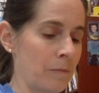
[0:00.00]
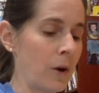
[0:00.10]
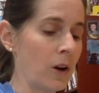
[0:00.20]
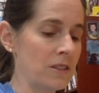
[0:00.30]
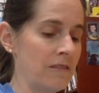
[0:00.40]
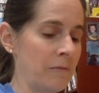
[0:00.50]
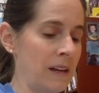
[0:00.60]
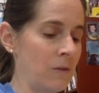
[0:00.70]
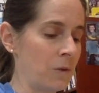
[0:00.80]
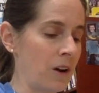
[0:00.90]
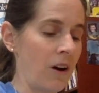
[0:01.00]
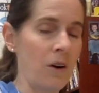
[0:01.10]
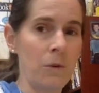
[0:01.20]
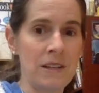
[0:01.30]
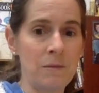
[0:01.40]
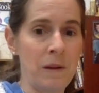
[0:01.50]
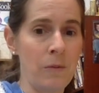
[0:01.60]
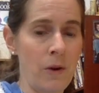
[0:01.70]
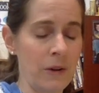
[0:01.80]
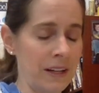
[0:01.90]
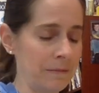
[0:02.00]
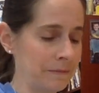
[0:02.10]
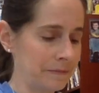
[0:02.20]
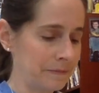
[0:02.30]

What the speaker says: Parts of me would always be broken.